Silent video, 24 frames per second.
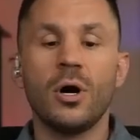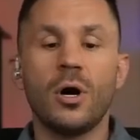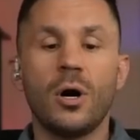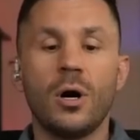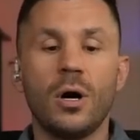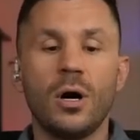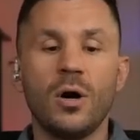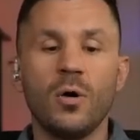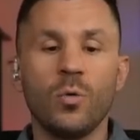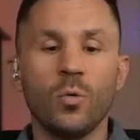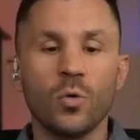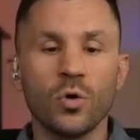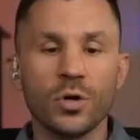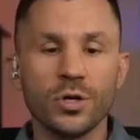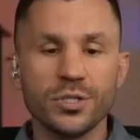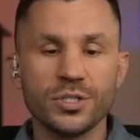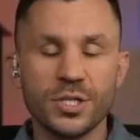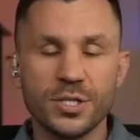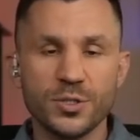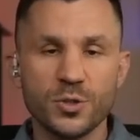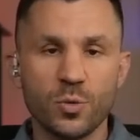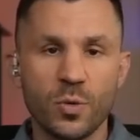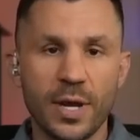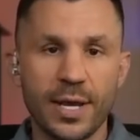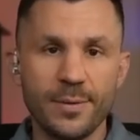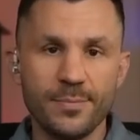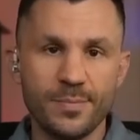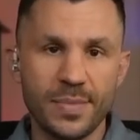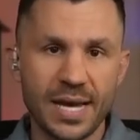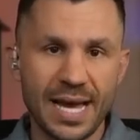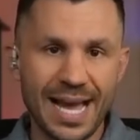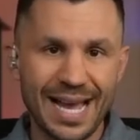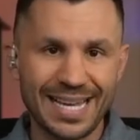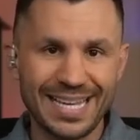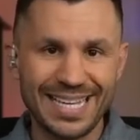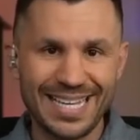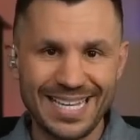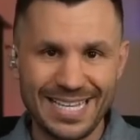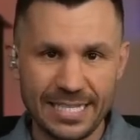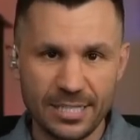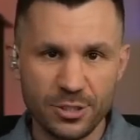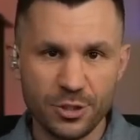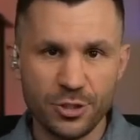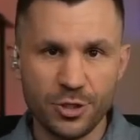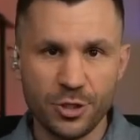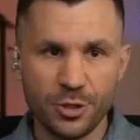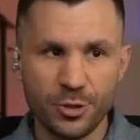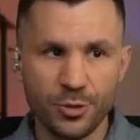All works its way back
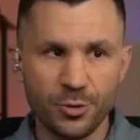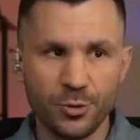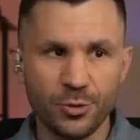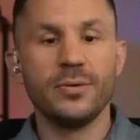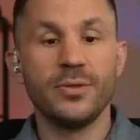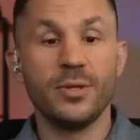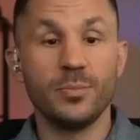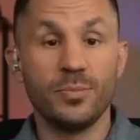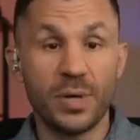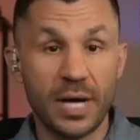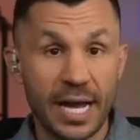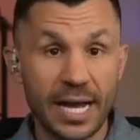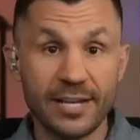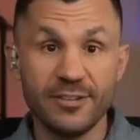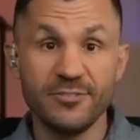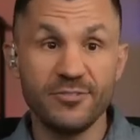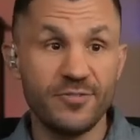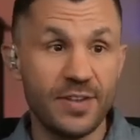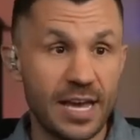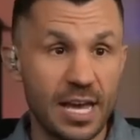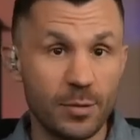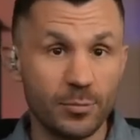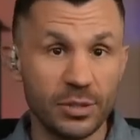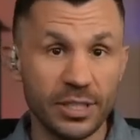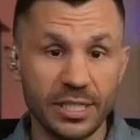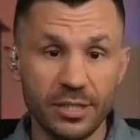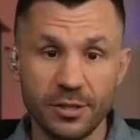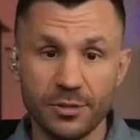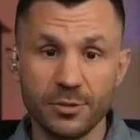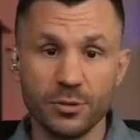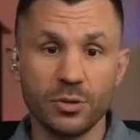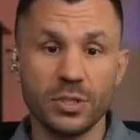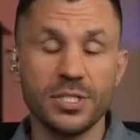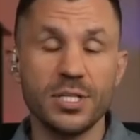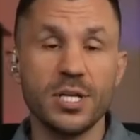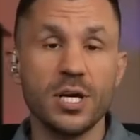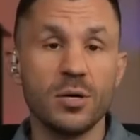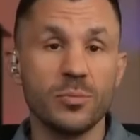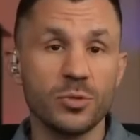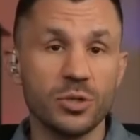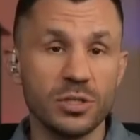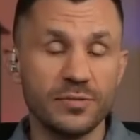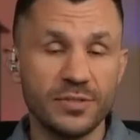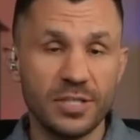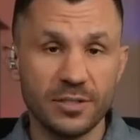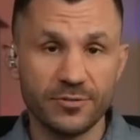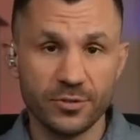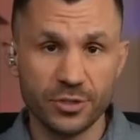into the Biden family through a
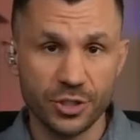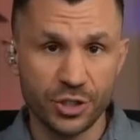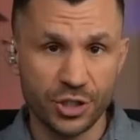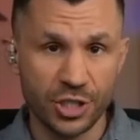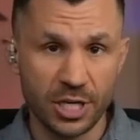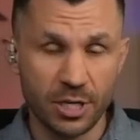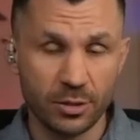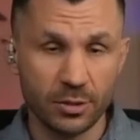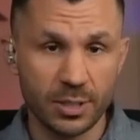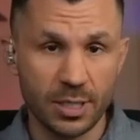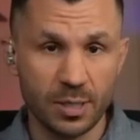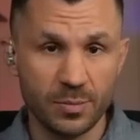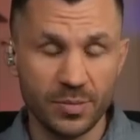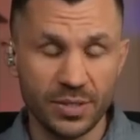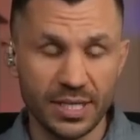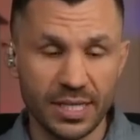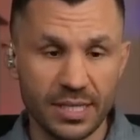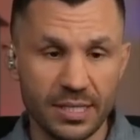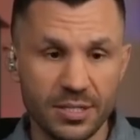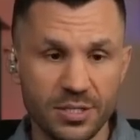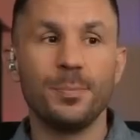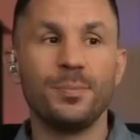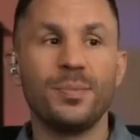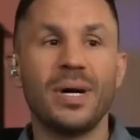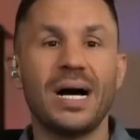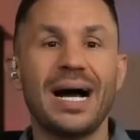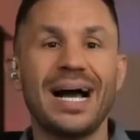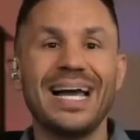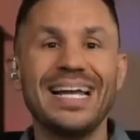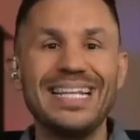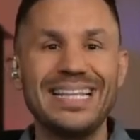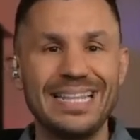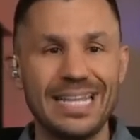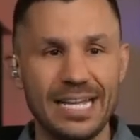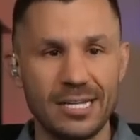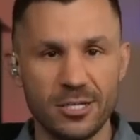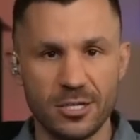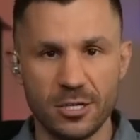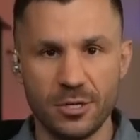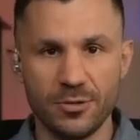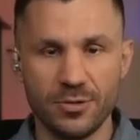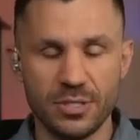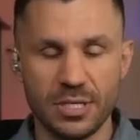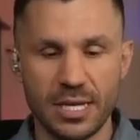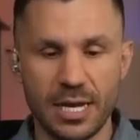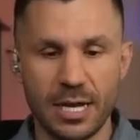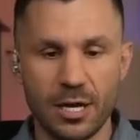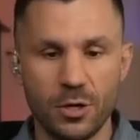number of different shell companies. Biden then
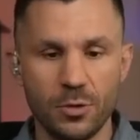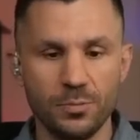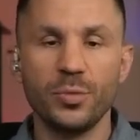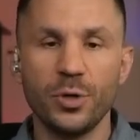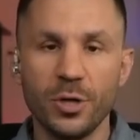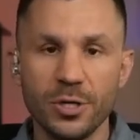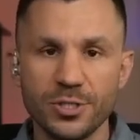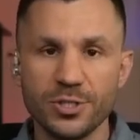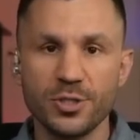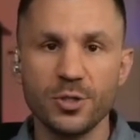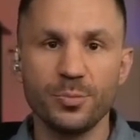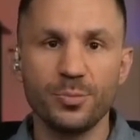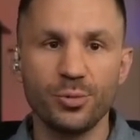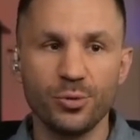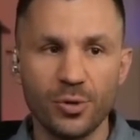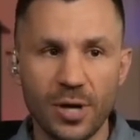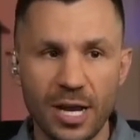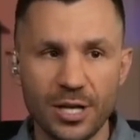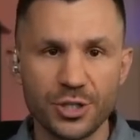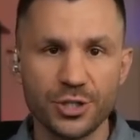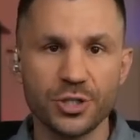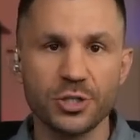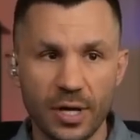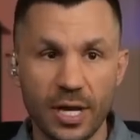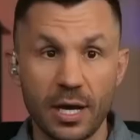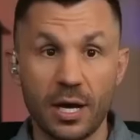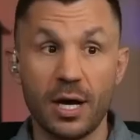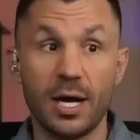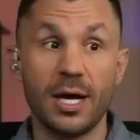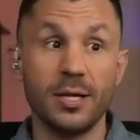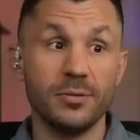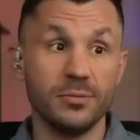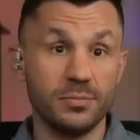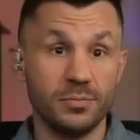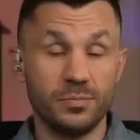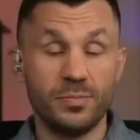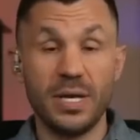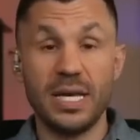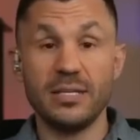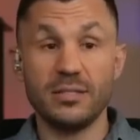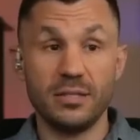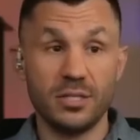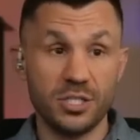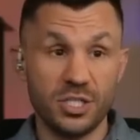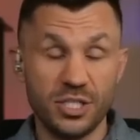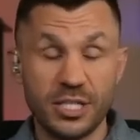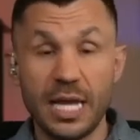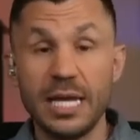goes out, puts the pressure on
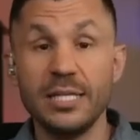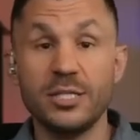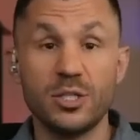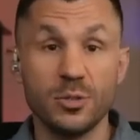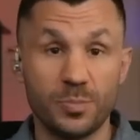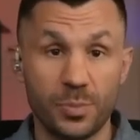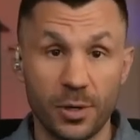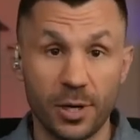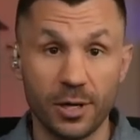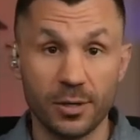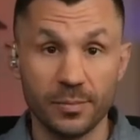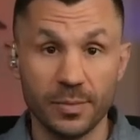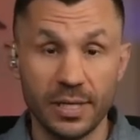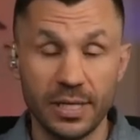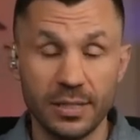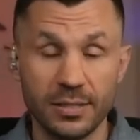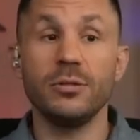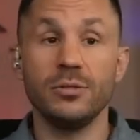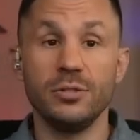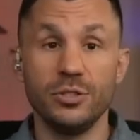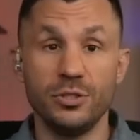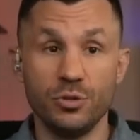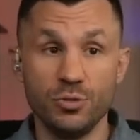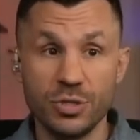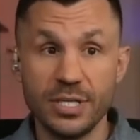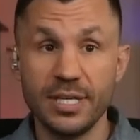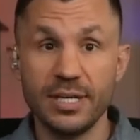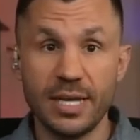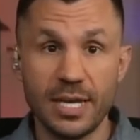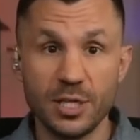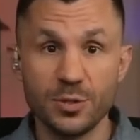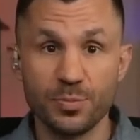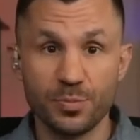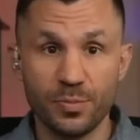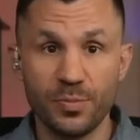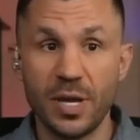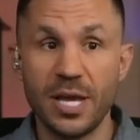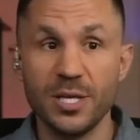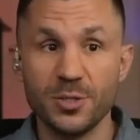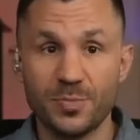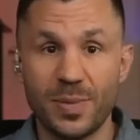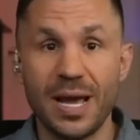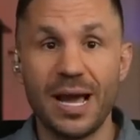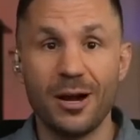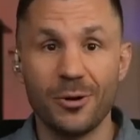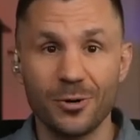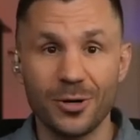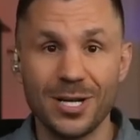the State Department using his
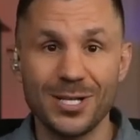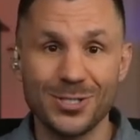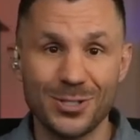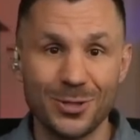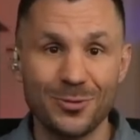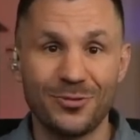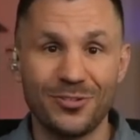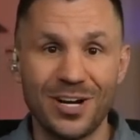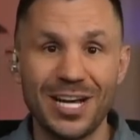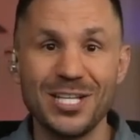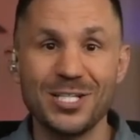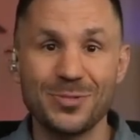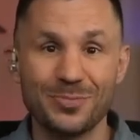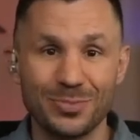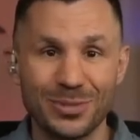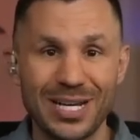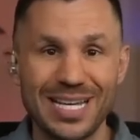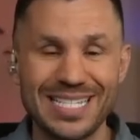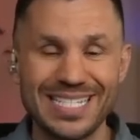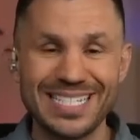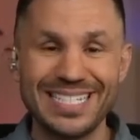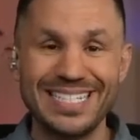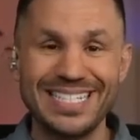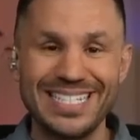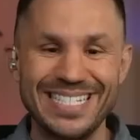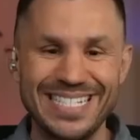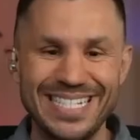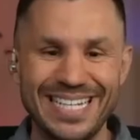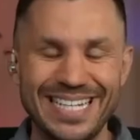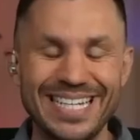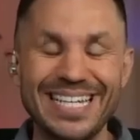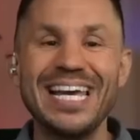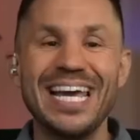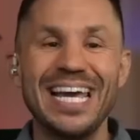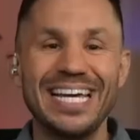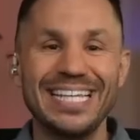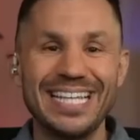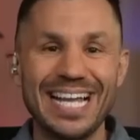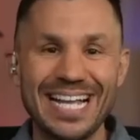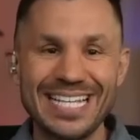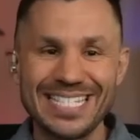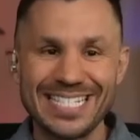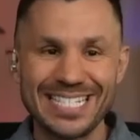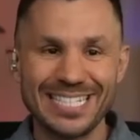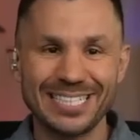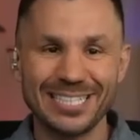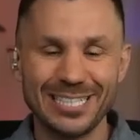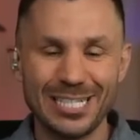power as the vice presidency. And
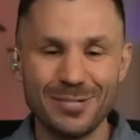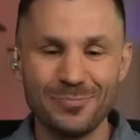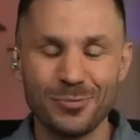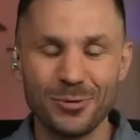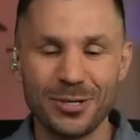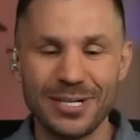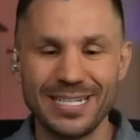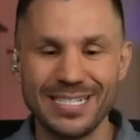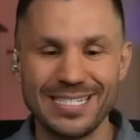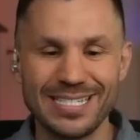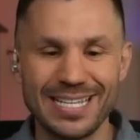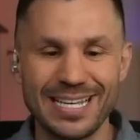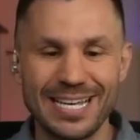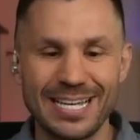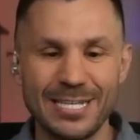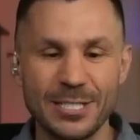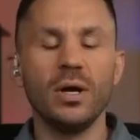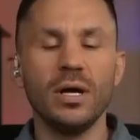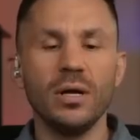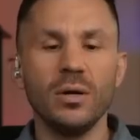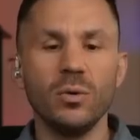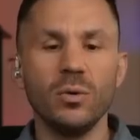that's the clip where he says,